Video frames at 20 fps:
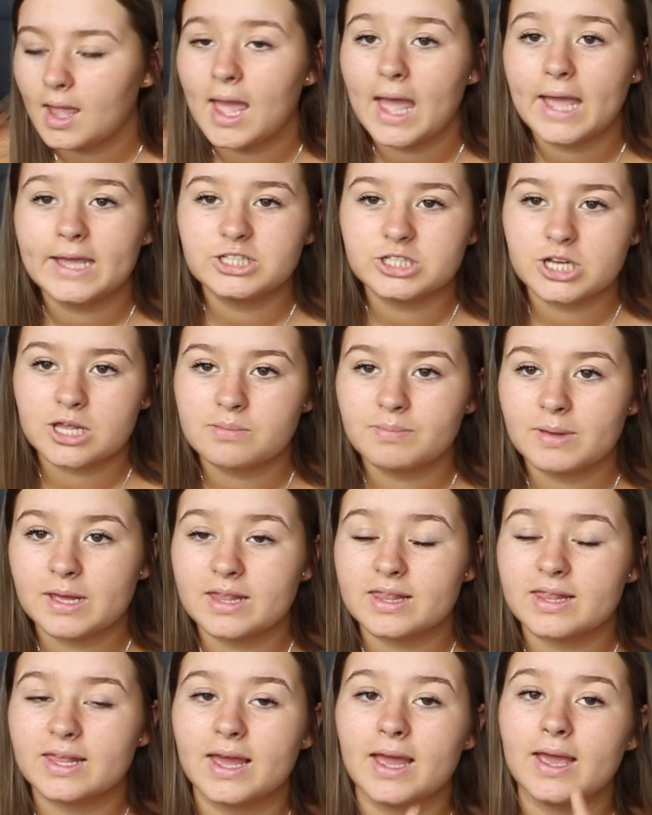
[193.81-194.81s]

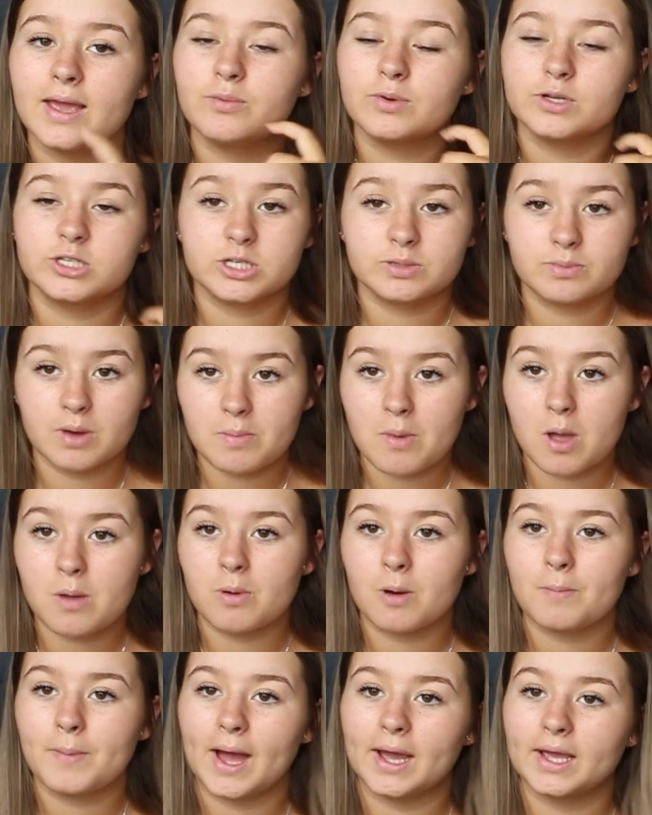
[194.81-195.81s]
HSBC, which is my
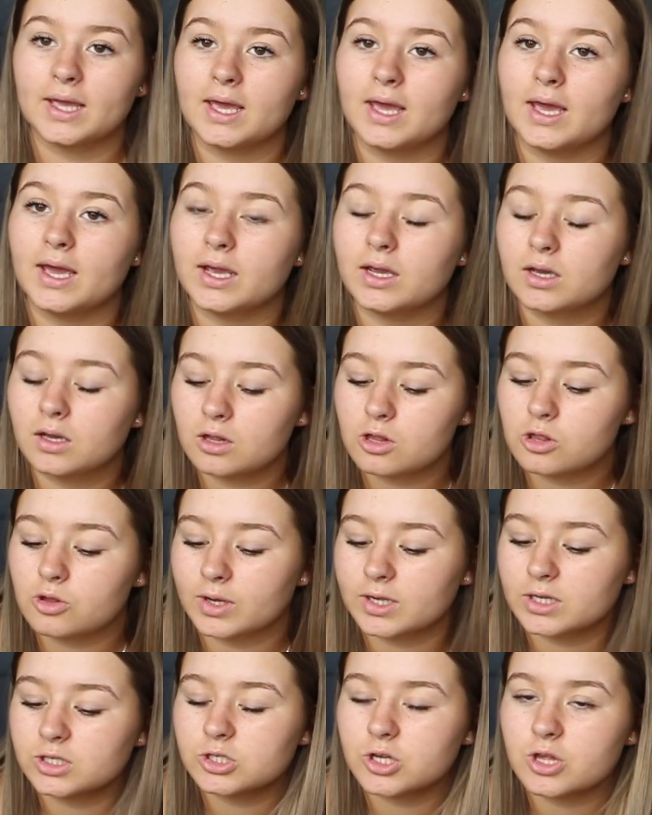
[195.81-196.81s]
mobile banking, so
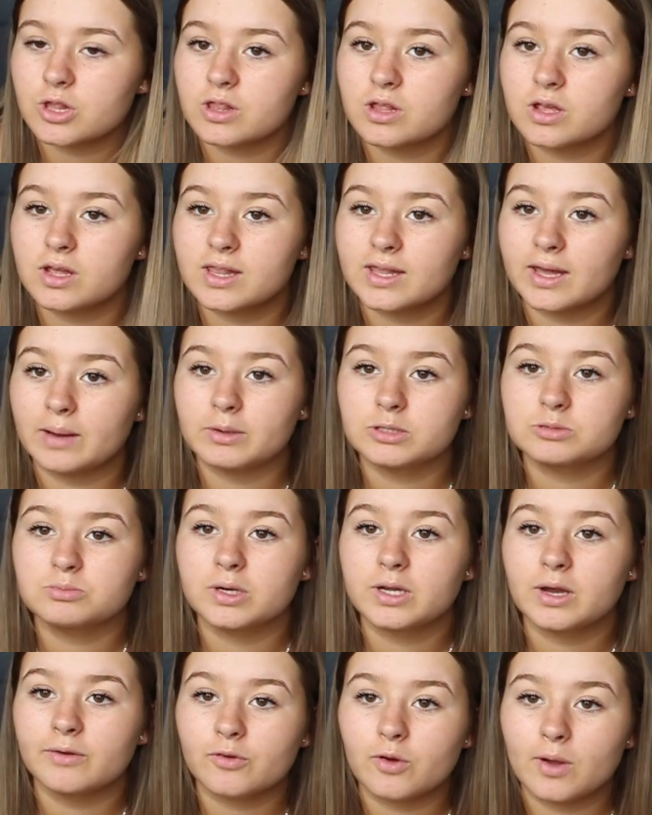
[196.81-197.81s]
I can just see how much
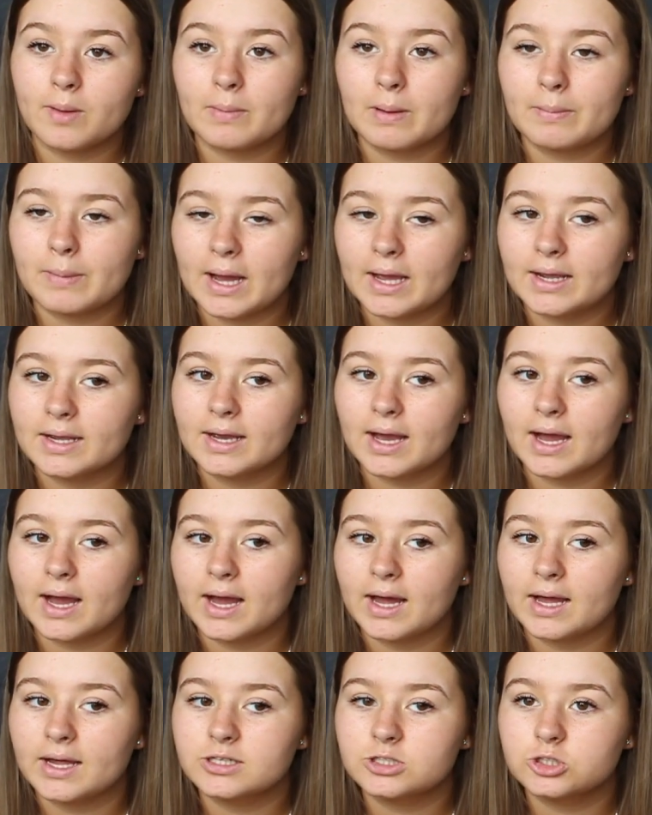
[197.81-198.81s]
money I've got in my bank
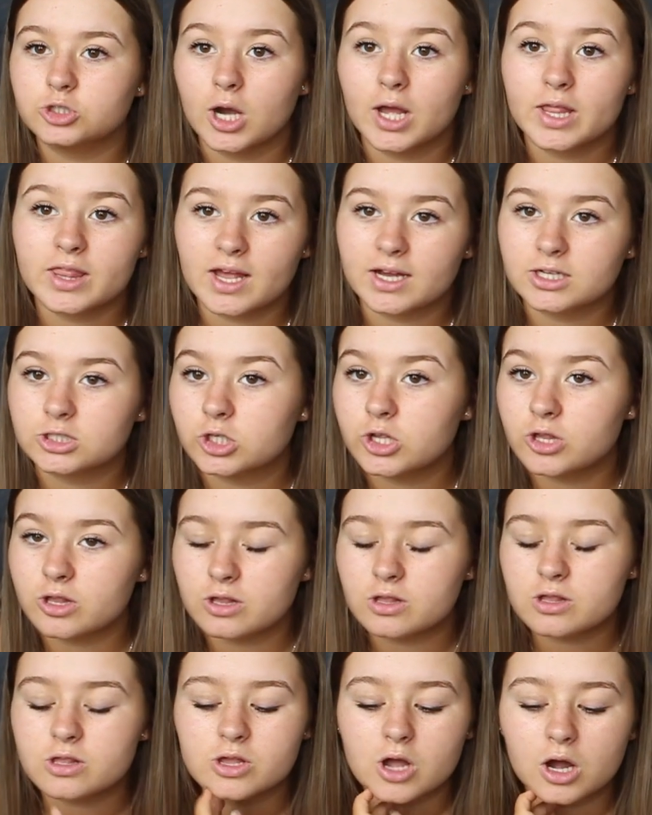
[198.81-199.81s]
and transactions
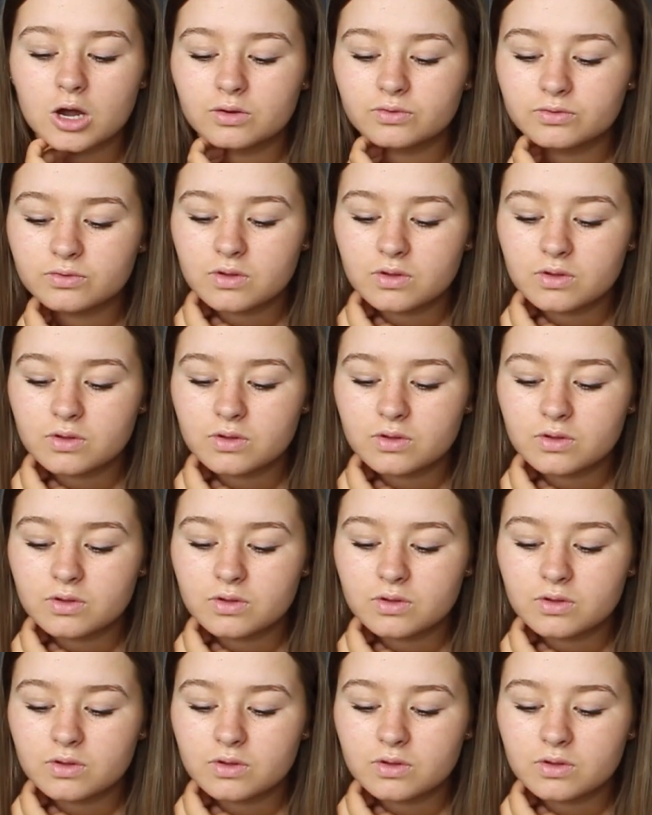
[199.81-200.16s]
and stuff.